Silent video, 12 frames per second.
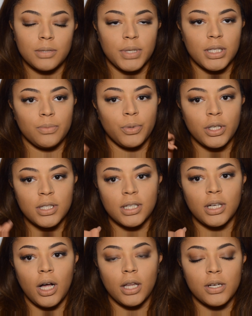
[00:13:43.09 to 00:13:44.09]
because bronzing
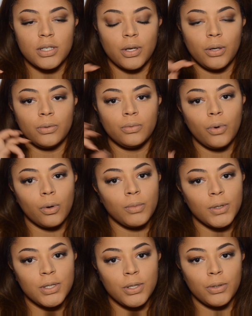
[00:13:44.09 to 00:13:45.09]
colors are
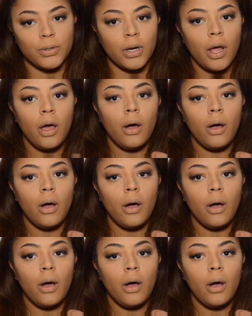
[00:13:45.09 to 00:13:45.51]
warmer tone,